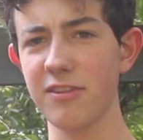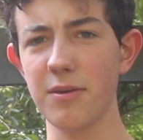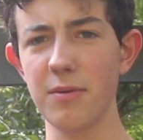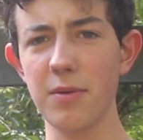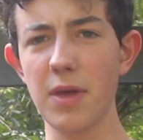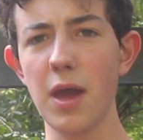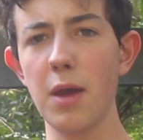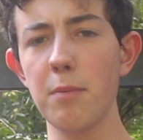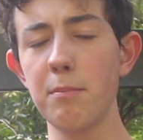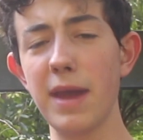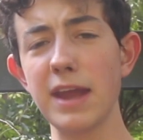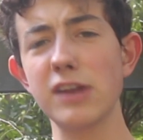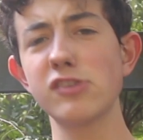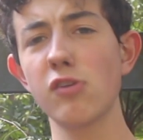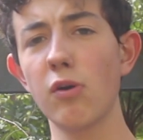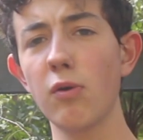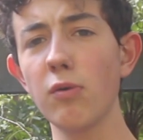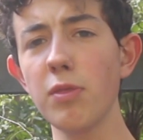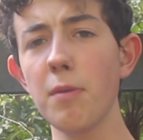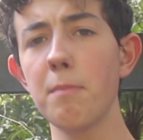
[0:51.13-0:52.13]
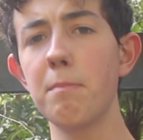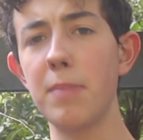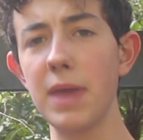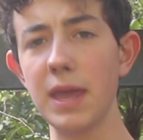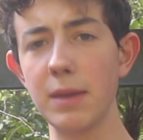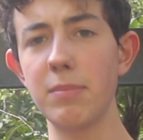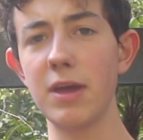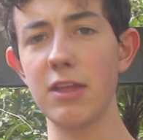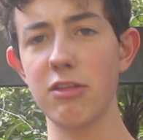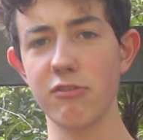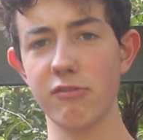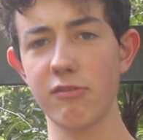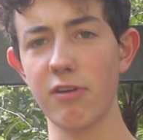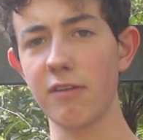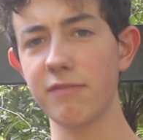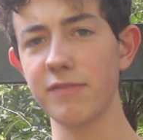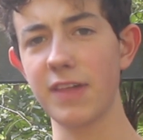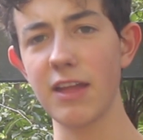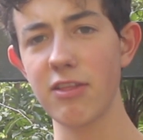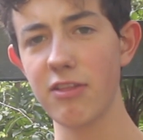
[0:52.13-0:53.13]
to make sure all the big bits are
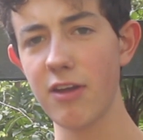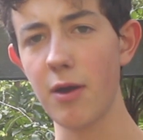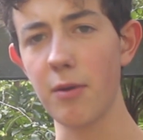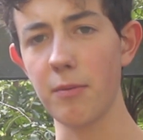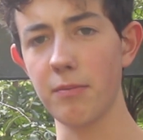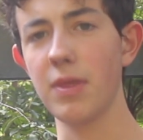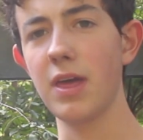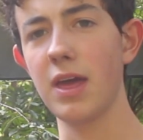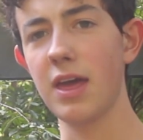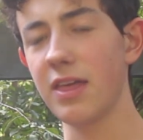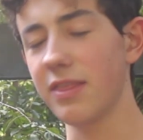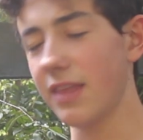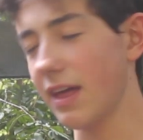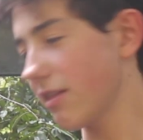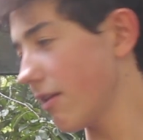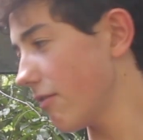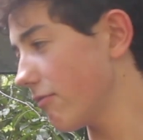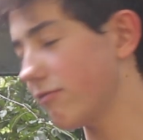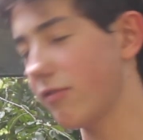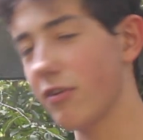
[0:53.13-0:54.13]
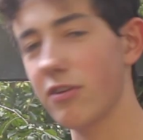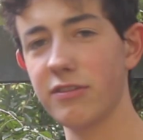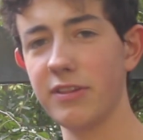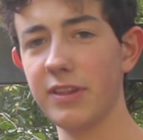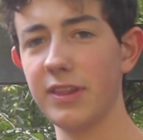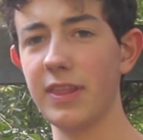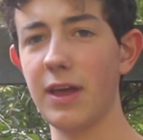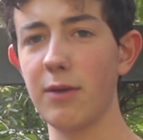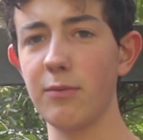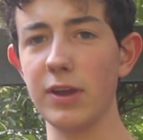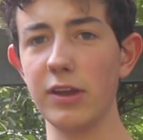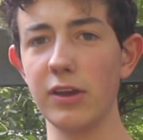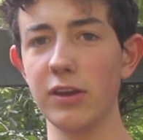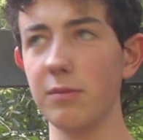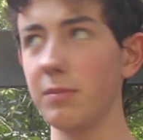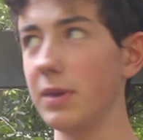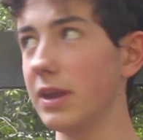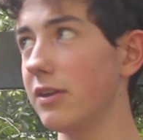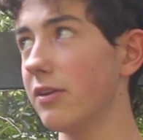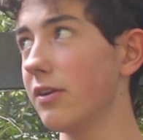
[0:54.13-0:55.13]
off. That's our first thing that we're going
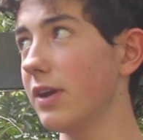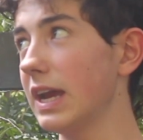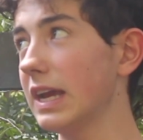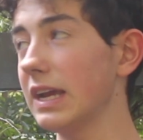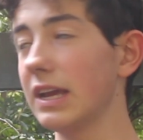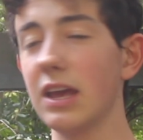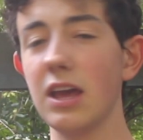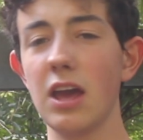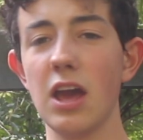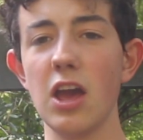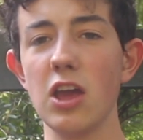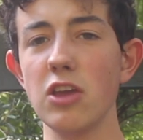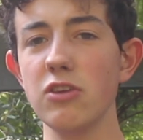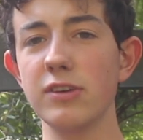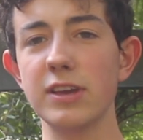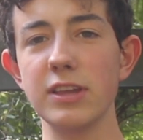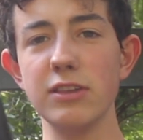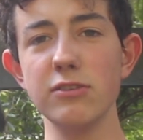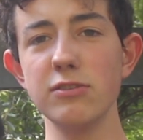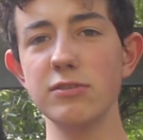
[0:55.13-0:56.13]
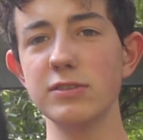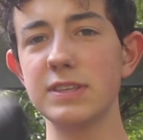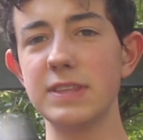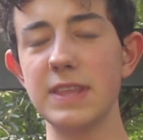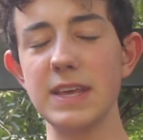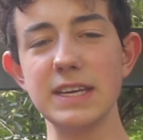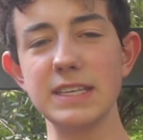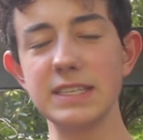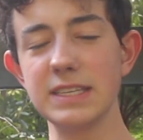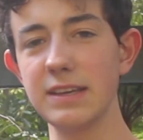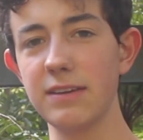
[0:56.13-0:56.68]
to be doing. You can use this